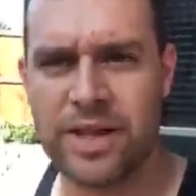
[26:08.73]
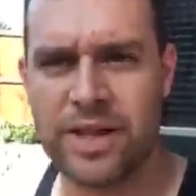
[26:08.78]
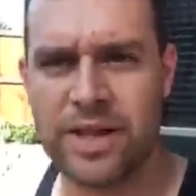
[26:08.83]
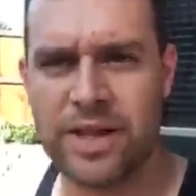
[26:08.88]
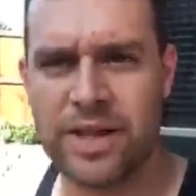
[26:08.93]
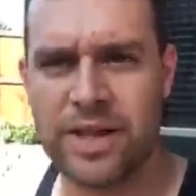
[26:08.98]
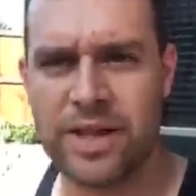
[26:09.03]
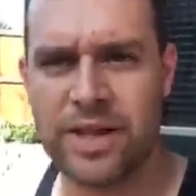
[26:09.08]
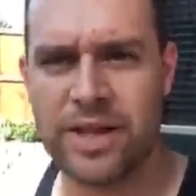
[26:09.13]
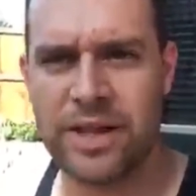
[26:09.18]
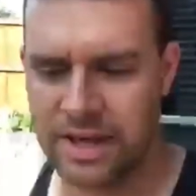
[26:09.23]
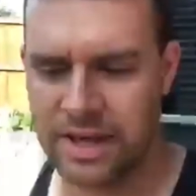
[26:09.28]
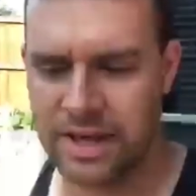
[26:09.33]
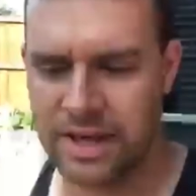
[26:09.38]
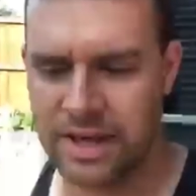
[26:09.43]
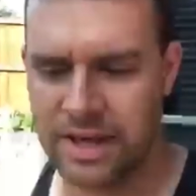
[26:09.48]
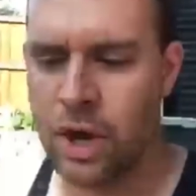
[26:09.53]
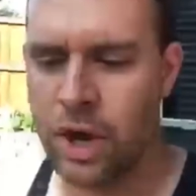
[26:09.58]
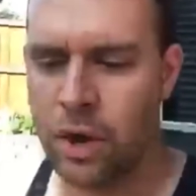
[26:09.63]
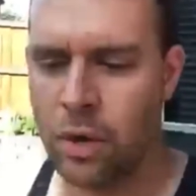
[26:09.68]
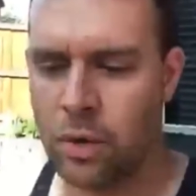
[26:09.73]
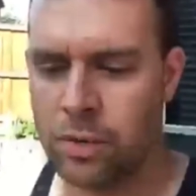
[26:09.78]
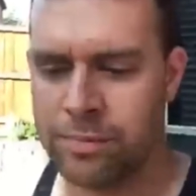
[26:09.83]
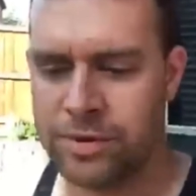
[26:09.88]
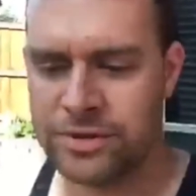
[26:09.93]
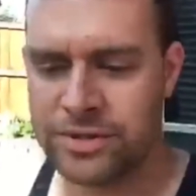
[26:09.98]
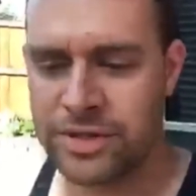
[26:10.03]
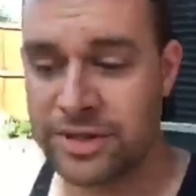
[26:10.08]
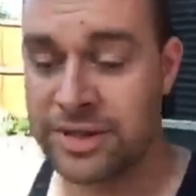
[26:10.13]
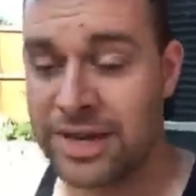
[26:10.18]
going to be a thing,
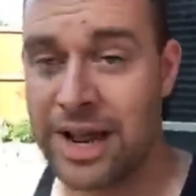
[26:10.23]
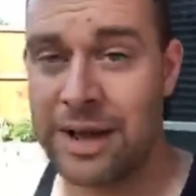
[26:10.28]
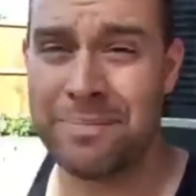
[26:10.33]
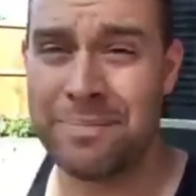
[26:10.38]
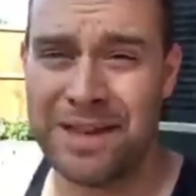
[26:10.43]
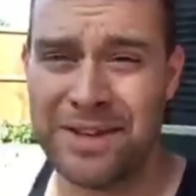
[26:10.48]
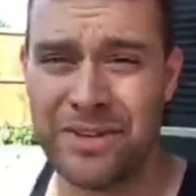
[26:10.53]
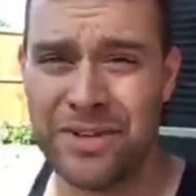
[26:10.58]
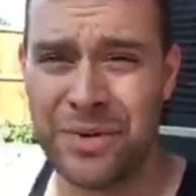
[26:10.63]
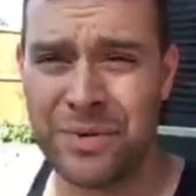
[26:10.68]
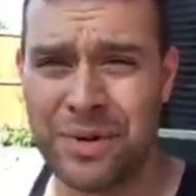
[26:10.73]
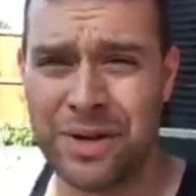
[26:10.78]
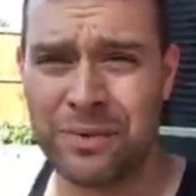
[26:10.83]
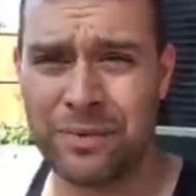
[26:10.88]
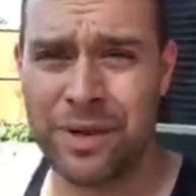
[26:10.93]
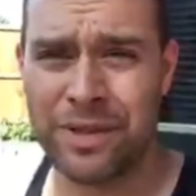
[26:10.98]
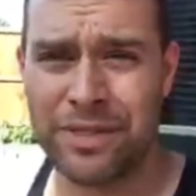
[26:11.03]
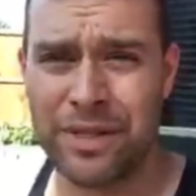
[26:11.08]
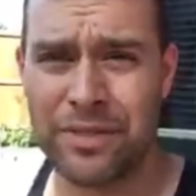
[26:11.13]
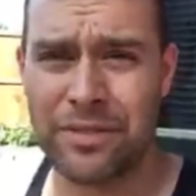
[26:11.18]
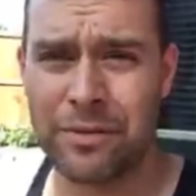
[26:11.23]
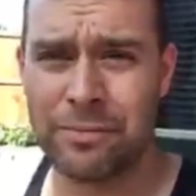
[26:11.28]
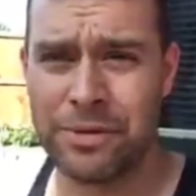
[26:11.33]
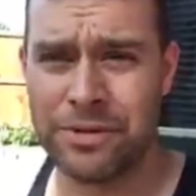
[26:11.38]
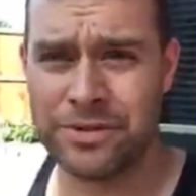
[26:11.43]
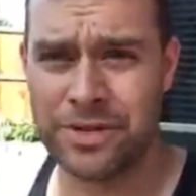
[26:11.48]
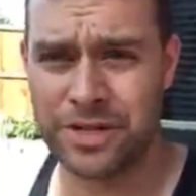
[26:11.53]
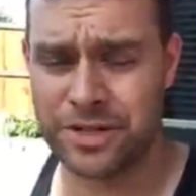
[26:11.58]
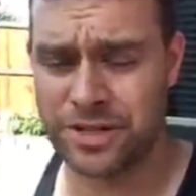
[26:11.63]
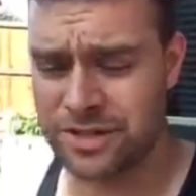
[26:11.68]
or music that I've been doing with other
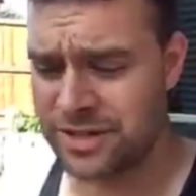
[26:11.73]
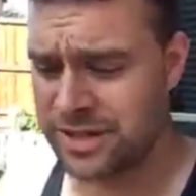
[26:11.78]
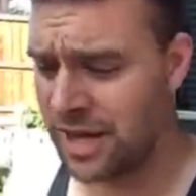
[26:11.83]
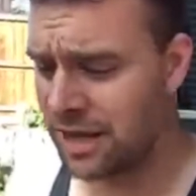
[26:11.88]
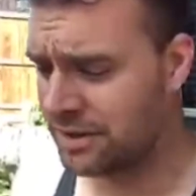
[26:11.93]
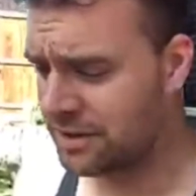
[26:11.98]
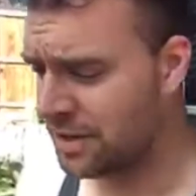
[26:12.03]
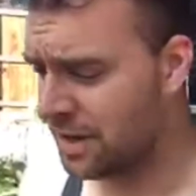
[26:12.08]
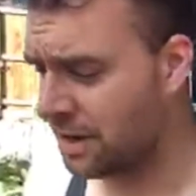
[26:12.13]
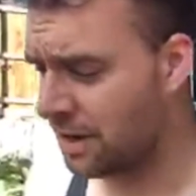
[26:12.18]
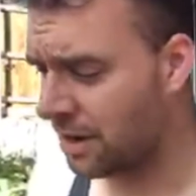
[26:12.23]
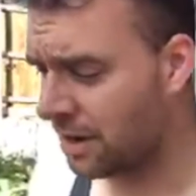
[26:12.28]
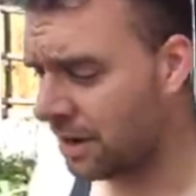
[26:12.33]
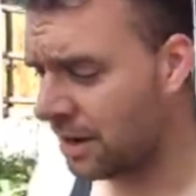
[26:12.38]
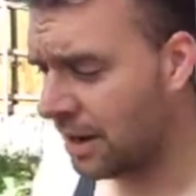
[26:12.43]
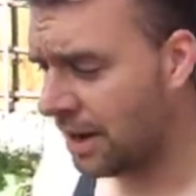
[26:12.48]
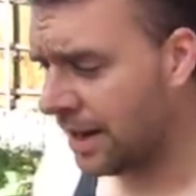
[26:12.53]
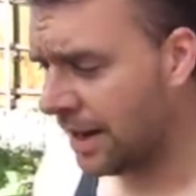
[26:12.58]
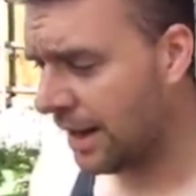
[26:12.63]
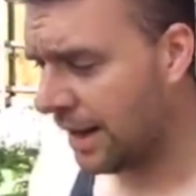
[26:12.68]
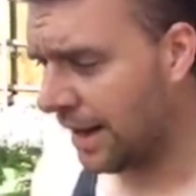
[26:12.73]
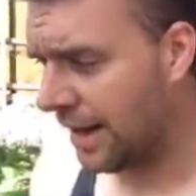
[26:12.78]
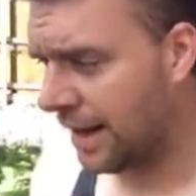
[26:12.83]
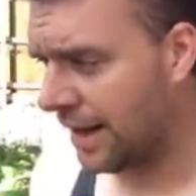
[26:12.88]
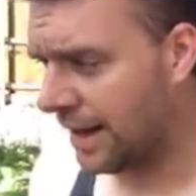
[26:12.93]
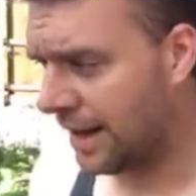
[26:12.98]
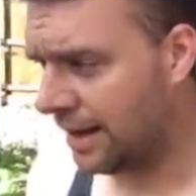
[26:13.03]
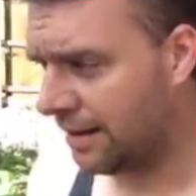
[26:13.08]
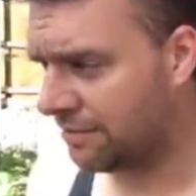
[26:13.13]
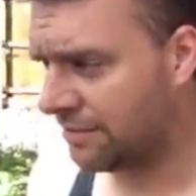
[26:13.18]
musicians out there. I've
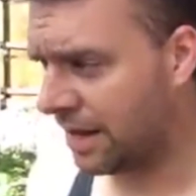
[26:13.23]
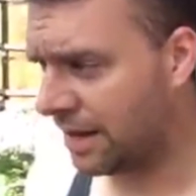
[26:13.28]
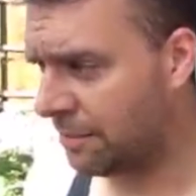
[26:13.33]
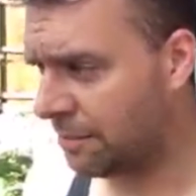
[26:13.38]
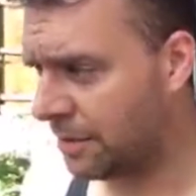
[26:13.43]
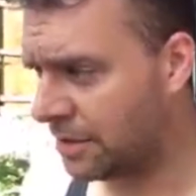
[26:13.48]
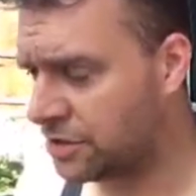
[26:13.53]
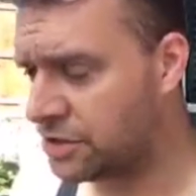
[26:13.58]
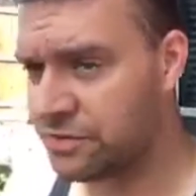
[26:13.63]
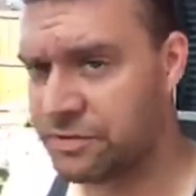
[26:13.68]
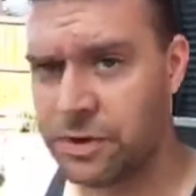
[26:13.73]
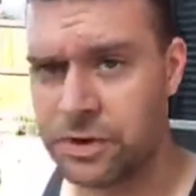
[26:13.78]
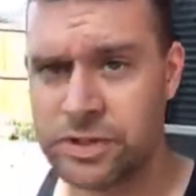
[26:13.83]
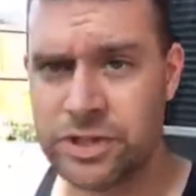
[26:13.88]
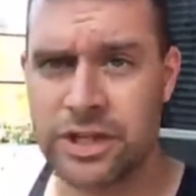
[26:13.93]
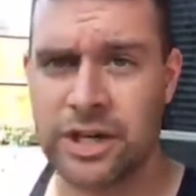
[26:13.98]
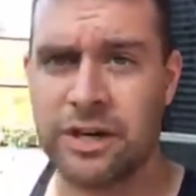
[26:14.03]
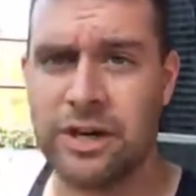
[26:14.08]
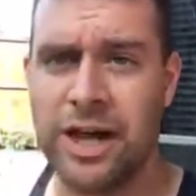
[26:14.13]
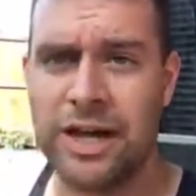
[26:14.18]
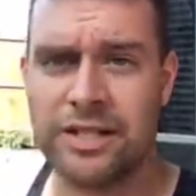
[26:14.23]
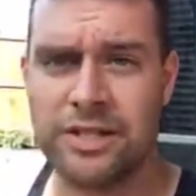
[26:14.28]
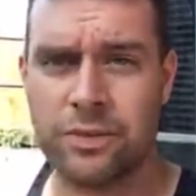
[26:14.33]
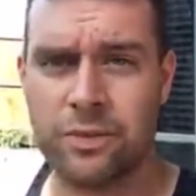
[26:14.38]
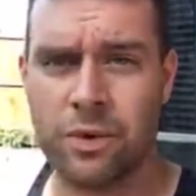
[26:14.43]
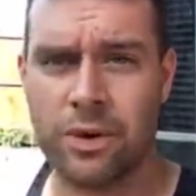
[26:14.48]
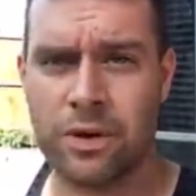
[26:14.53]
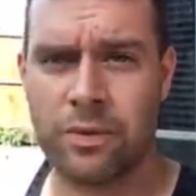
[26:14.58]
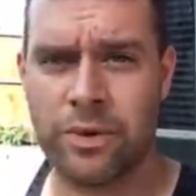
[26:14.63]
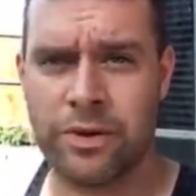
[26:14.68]
got a bunch of folks that would like to work
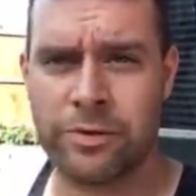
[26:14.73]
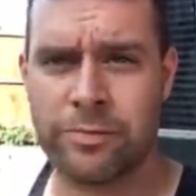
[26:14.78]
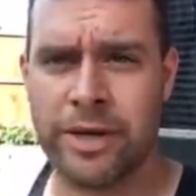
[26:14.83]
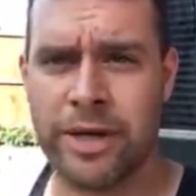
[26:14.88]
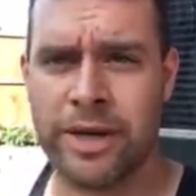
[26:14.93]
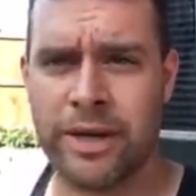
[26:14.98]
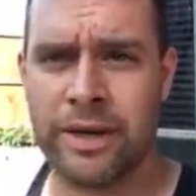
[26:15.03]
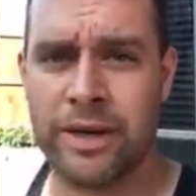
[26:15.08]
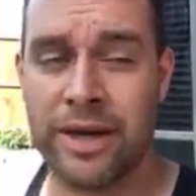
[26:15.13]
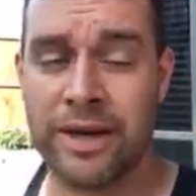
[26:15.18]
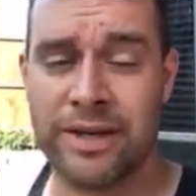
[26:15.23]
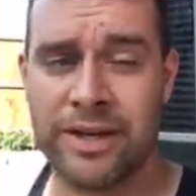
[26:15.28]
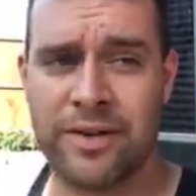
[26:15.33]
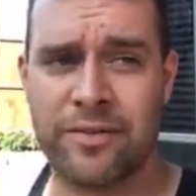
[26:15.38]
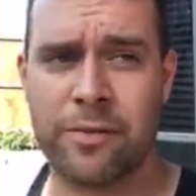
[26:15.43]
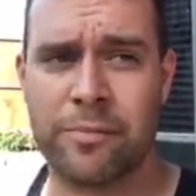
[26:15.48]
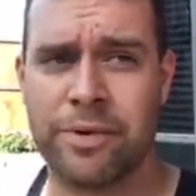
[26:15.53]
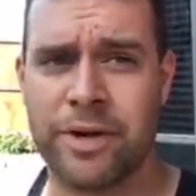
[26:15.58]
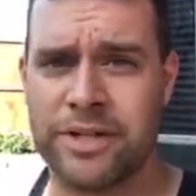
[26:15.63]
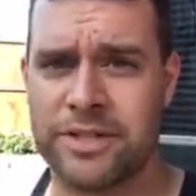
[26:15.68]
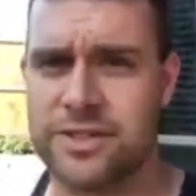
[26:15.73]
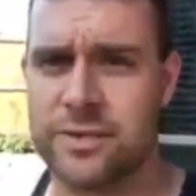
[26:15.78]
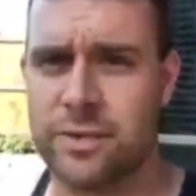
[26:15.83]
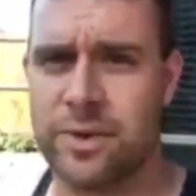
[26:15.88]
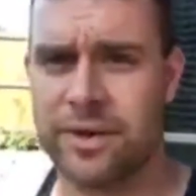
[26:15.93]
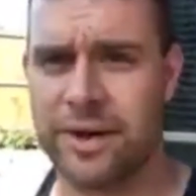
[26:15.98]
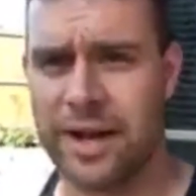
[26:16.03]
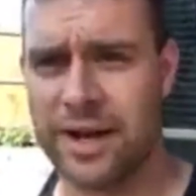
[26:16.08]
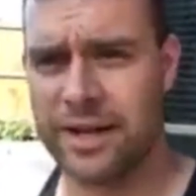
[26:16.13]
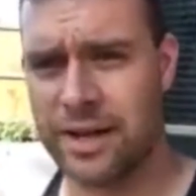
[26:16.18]
with me in different places. And one, a
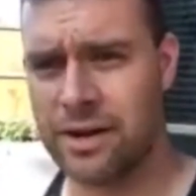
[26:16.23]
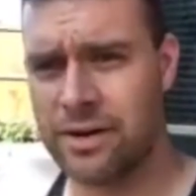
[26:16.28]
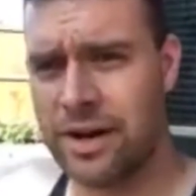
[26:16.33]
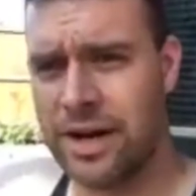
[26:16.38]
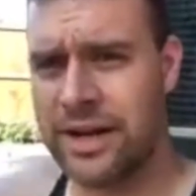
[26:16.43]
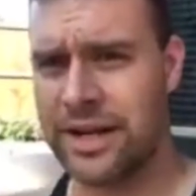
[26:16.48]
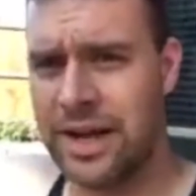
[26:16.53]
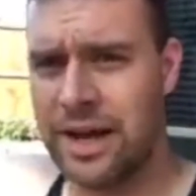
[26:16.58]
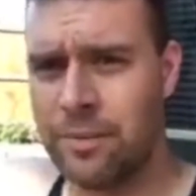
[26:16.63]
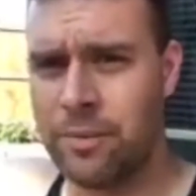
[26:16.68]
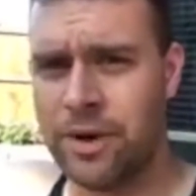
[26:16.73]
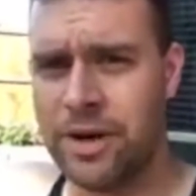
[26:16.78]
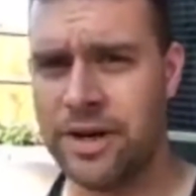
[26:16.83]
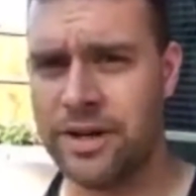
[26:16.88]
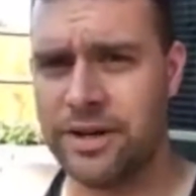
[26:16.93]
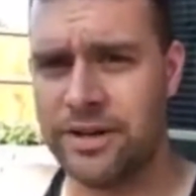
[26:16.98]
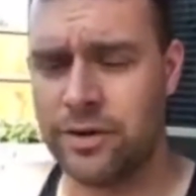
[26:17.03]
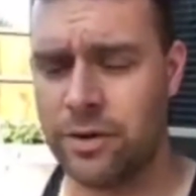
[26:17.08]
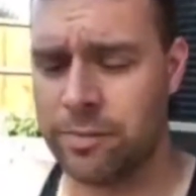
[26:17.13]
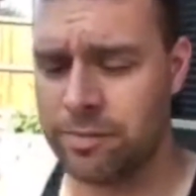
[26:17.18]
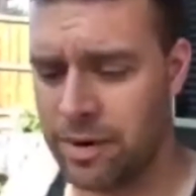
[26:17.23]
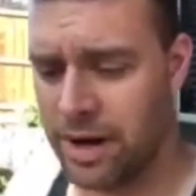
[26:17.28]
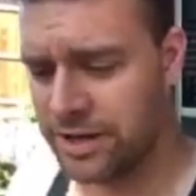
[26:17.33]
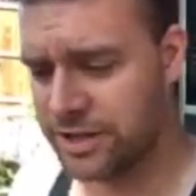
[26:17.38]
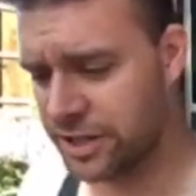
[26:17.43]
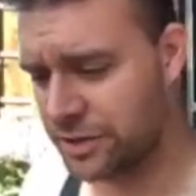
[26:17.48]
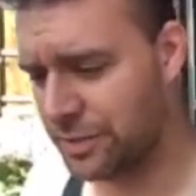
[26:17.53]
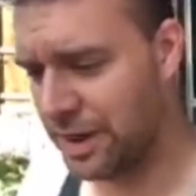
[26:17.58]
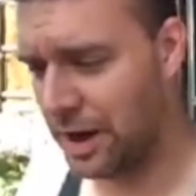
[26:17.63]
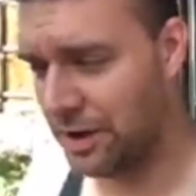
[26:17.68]
young lady I wanted to do a project
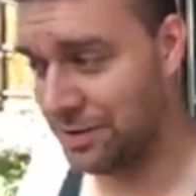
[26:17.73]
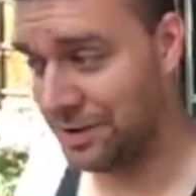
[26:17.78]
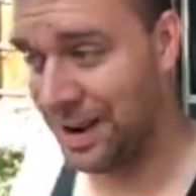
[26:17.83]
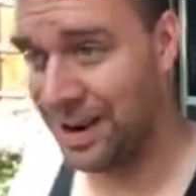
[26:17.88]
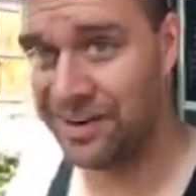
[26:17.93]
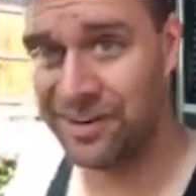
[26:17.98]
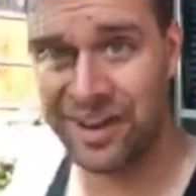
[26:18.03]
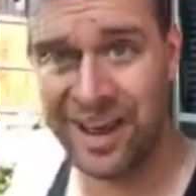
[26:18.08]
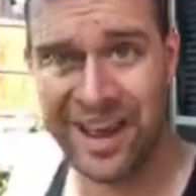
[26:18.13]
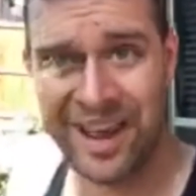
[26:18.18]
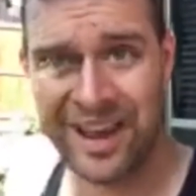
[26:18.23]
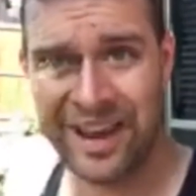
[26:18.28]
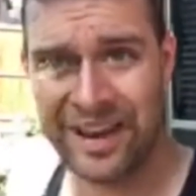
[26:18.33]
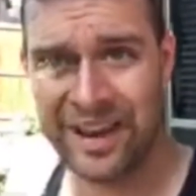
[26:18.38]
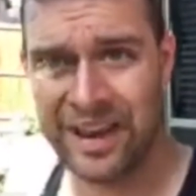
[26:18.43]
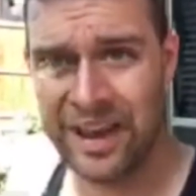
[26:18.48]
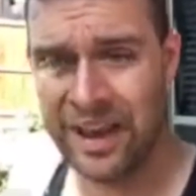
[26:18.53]
with out in LA.